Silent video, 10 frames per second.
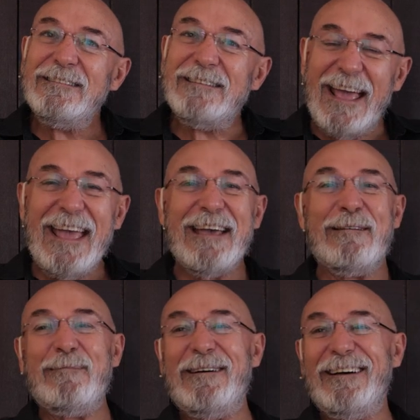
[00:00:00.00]

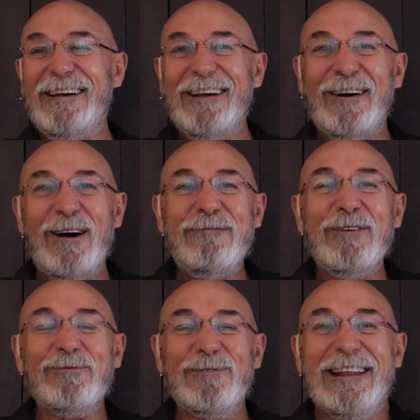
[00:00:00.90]
damn, I
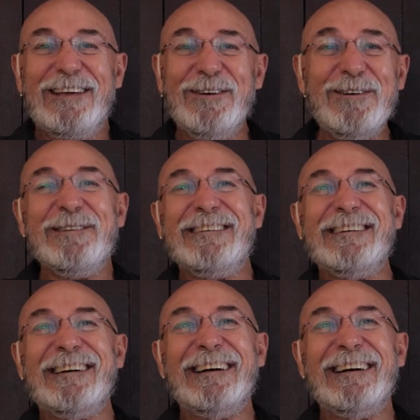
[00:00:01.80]
feel really good.